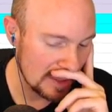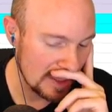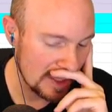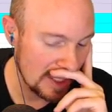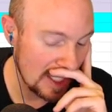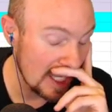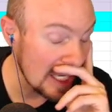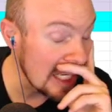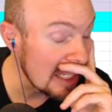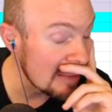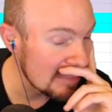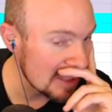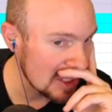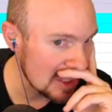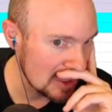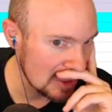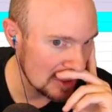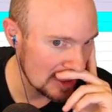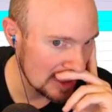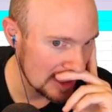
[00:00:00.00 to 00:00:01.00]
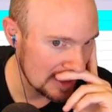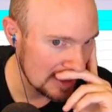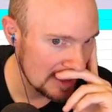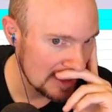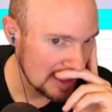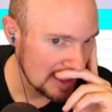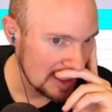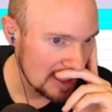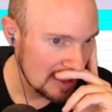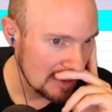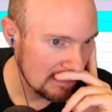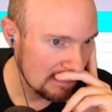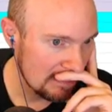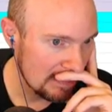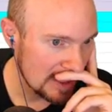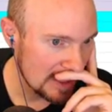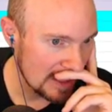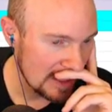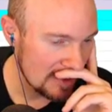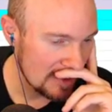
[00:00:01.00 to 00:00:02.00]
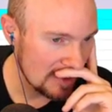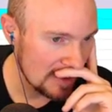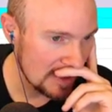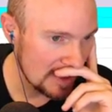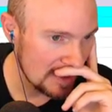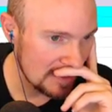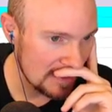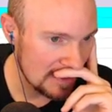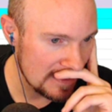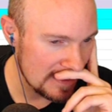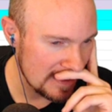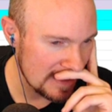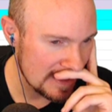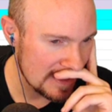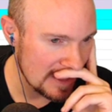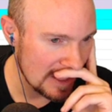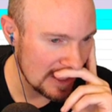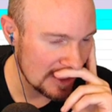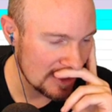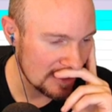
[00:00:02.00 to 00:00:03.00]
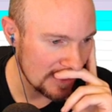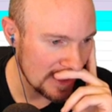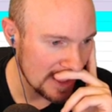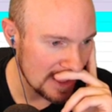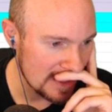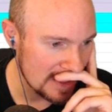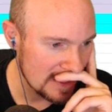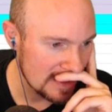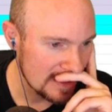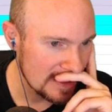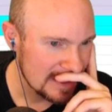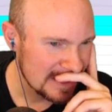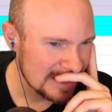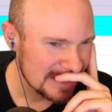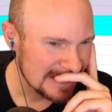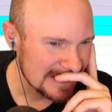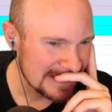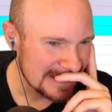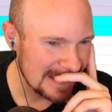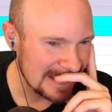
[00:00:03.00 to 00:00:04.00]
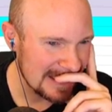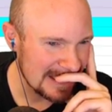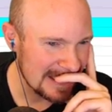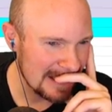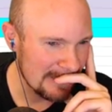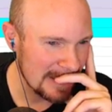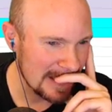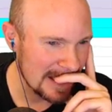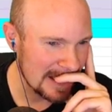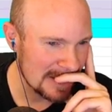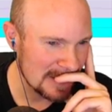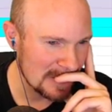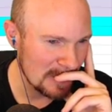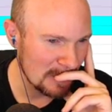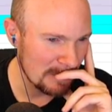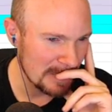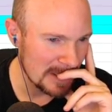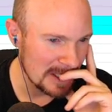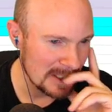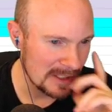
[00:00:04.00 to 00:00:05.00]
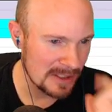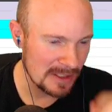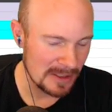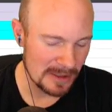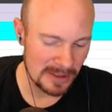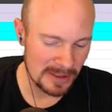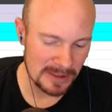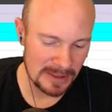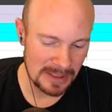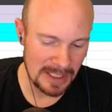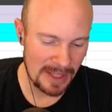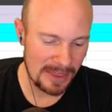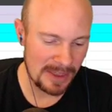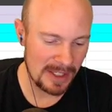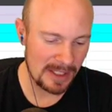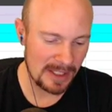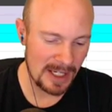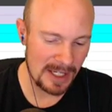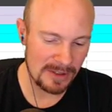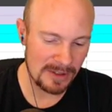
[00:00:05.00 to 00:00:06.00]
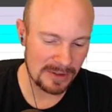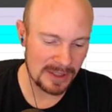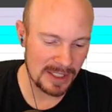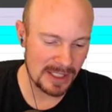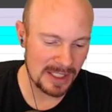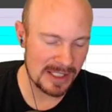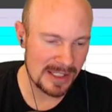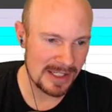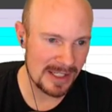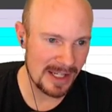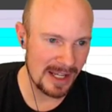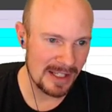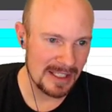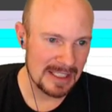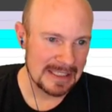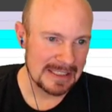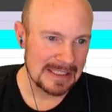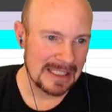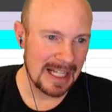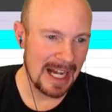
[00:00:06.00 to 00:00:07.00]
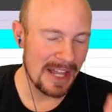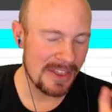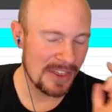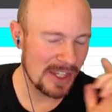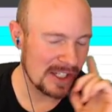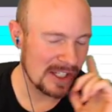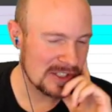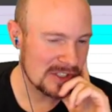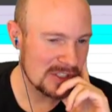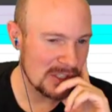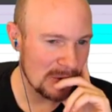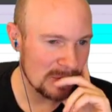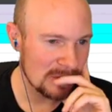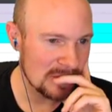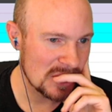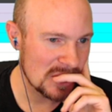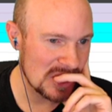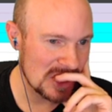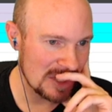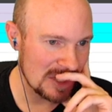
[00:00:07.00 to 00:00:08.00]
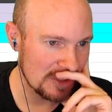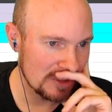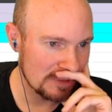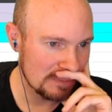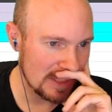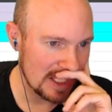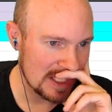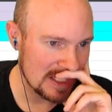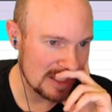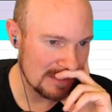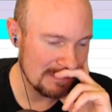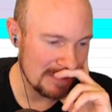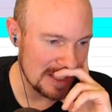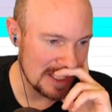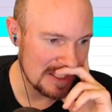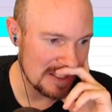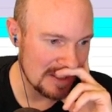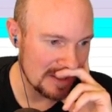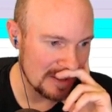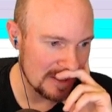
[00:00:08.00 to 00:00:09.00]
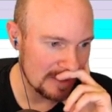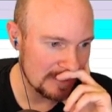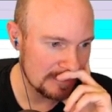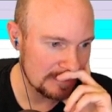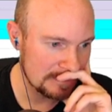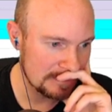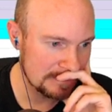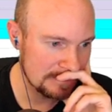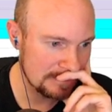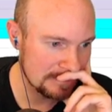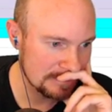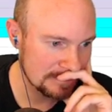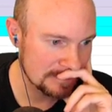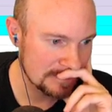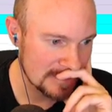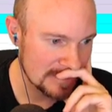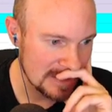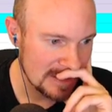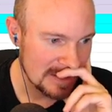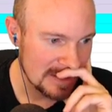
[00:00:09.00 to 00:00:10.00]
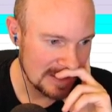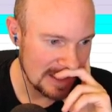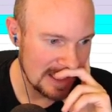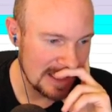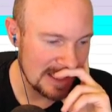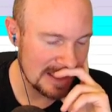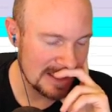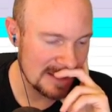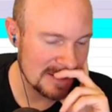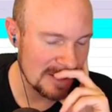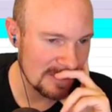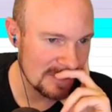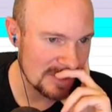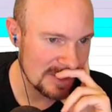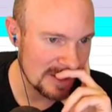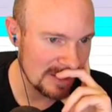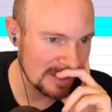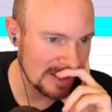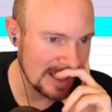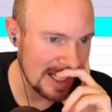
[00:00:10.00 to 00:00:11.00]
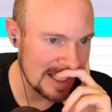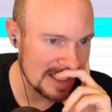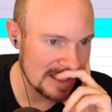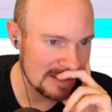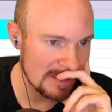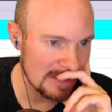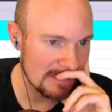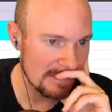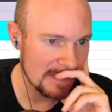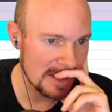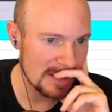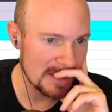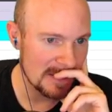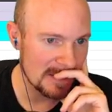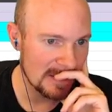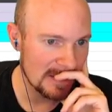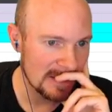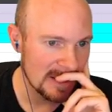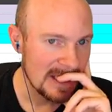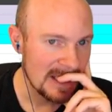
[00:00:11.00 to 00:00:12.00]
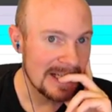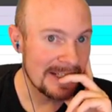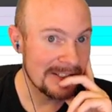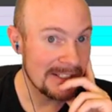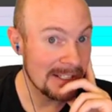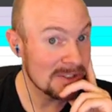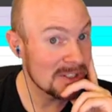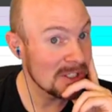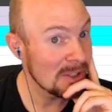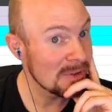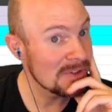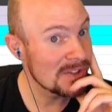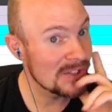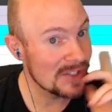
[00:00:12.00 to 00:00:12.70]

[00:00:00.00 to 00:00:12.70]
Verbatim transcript: can be good, but it, you, it's not great. I think I might actually go B tier. I think I don't think it's I think Zoltan Shield makes it B tier. I think Zoltan Shield has to be B tier. Now, Zoltan